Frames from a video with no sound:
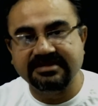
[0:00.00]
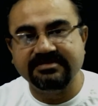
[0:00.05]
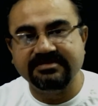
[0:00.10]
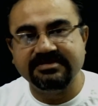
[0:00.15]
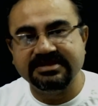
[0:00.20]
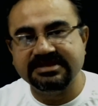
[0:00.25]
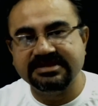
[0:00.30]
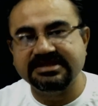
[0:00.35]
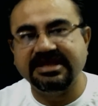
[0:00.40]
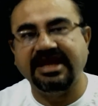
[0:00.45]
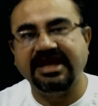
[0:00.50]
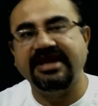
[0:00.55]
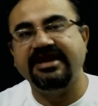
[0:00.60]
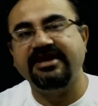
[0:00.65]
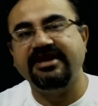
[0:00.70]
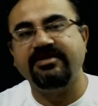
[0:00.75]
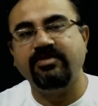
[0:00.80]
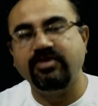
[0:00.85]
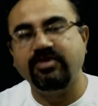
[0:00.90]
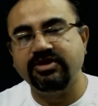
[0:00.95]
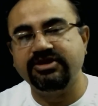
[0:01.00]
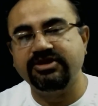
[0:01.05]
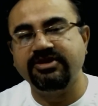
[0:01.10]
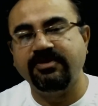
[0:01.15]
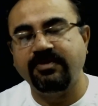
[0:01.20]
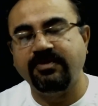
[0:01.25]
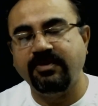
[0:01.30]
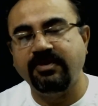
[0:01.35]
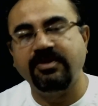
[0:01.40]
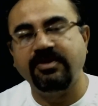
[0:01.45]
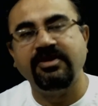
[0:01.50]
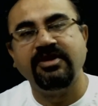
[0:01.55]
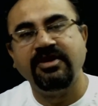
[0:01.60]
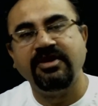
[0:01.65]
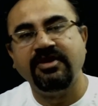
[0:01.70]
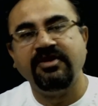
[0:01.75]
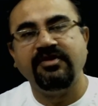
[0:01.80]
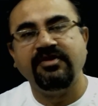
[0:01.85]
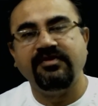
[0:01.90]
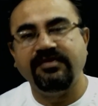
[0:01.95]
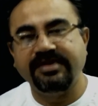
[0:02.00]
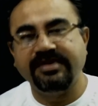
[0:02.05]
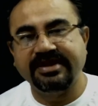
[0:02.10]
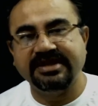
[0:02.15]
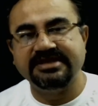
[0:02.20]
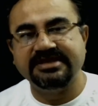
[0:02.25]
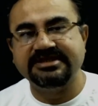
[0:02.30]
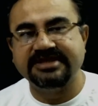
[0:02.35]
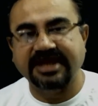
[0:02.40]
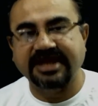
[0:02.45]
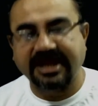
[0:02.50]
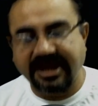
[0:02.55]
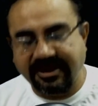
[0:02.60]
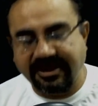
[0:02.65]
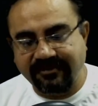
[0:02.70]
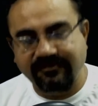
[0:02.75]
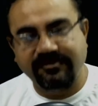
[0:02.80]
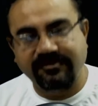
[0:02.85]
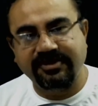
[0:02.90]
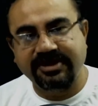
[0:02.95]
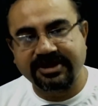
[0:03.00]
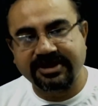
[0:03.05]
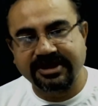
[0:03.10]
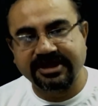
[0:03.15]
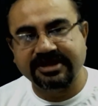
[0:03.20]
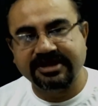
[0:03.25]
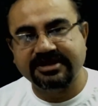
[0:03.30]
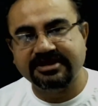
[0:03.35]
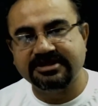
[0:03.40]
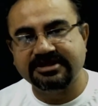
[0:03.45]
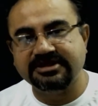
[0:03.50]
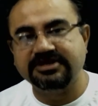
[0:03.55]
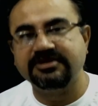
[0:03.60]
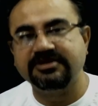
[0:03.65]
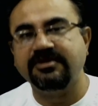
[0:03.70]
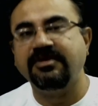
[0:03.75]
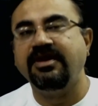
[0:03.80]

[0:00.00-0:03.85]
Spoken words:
is there at both the pole, we can say amphitrichous.